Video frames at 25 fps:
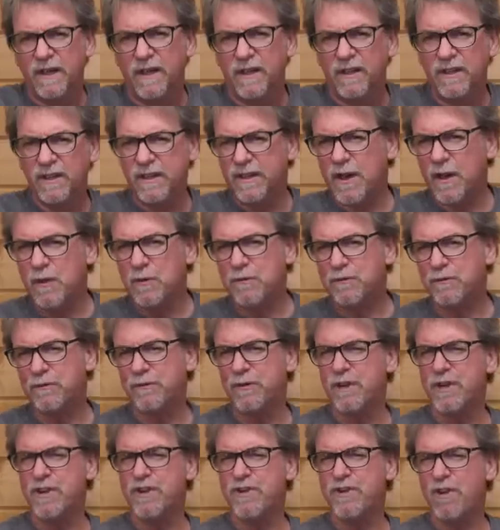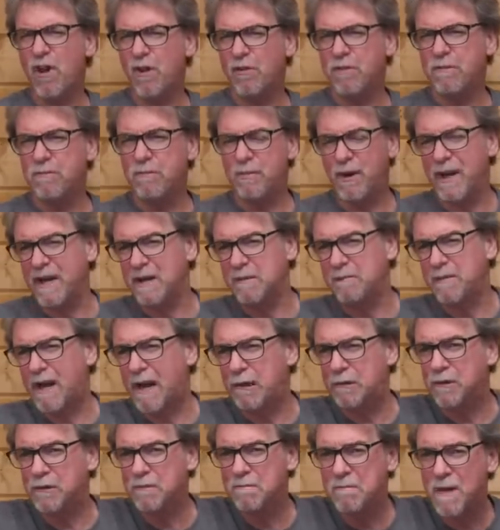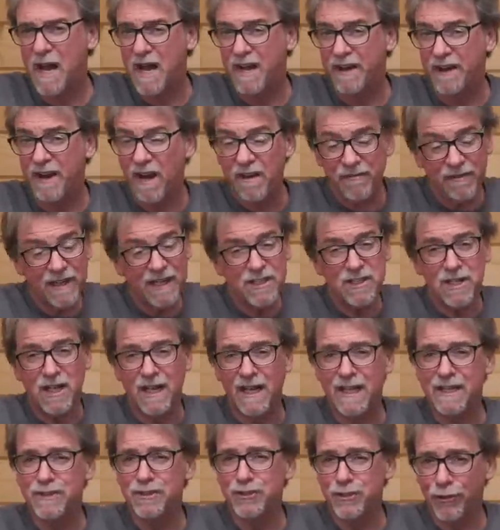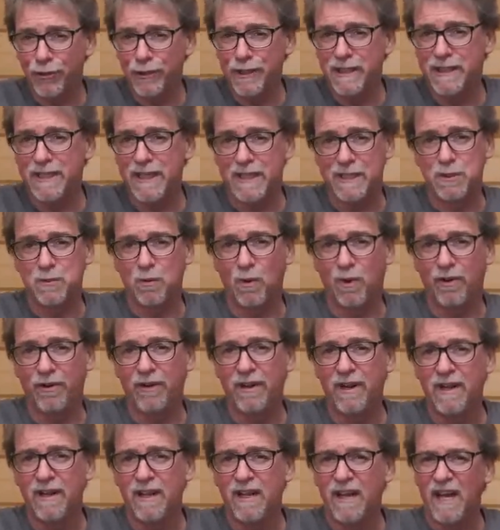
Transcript: You know, for a non-break barrel man, I've actually enjoyed this one.